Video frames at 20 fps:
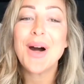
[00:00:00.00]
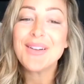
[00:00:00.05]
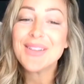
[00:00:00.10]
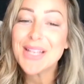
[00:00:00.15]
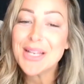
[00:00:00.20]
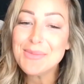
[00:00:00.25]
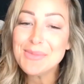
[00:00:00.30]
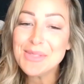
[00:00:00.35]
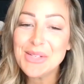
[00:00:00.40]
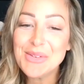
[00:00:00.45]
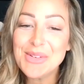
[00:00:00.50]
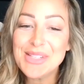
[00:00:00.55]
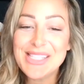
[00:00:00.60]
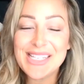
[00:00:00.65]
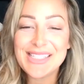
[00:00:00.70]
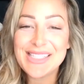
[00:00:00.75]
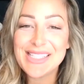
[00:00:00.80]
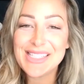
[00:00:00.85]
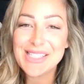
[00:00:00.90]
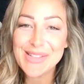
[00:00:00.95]
Welcome to
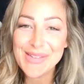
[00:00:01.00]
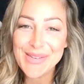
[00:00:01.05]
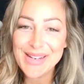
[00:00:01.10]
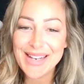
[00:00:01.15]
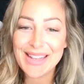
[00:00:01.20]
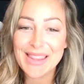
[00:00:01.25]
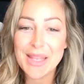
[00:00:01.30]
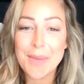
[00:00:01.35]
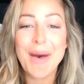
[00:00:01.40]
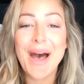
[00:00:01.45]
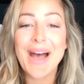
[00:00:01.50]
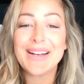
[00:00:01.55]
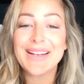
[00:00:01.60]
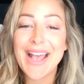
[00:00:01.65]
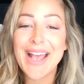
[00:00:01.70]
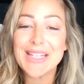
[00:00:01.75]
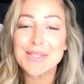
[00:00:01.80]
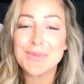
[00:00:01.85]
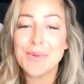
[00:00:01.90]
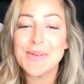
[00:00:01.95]
Addicted to Quitting, the
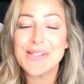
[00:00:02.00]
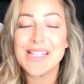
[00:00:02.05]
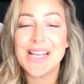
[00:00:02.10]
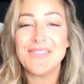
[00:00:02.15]
podcast where